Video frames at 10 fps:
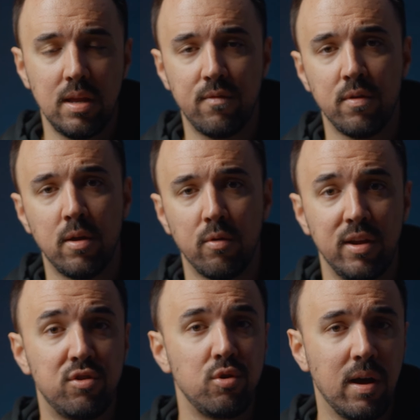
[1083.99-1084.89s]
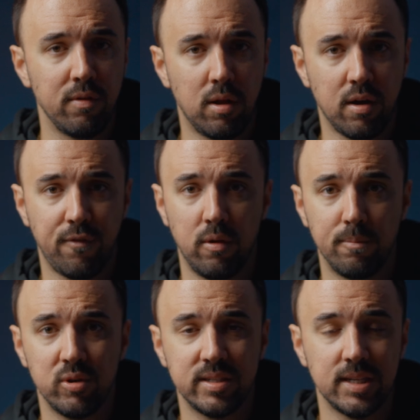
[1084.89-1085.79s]
even though they do lot of film
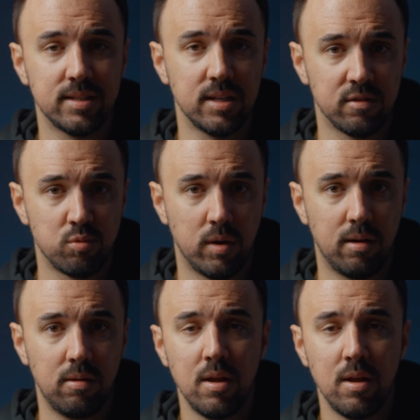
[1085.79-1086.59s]
presets as well.